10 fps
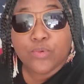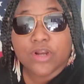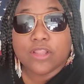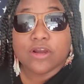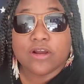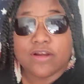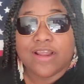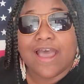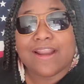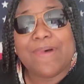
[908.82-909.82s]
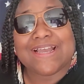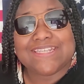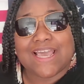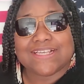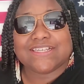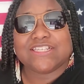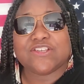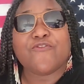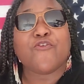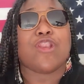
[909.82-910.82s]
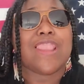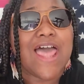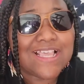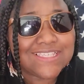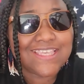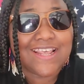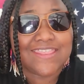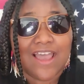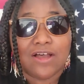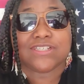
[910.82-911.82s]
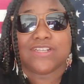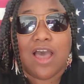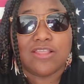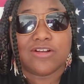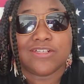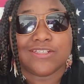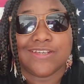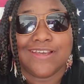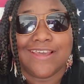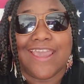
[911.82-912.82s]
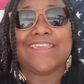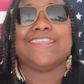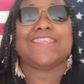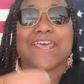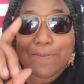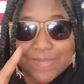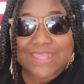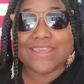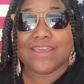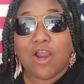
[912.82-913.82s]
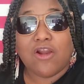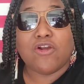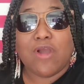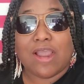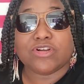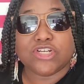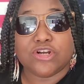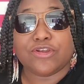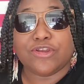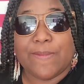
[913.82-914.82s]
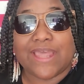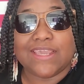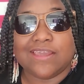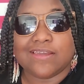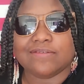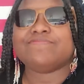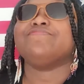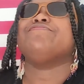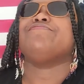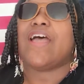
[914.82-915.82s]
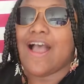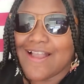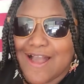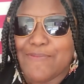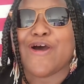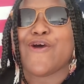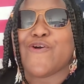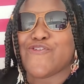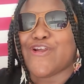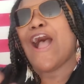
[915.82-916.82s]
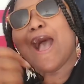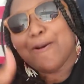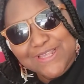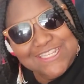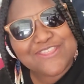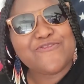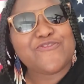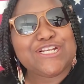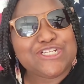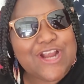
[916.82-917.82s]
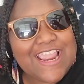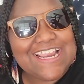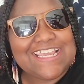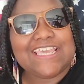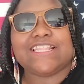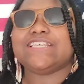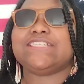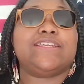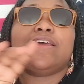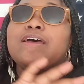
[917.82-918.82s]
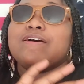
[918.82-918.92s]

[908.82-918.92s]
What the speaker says: you want to learn how to buy tax liens for less than $1,000 and get that immediate ROI return on your money? Come on over. Hop into the free training. Listen,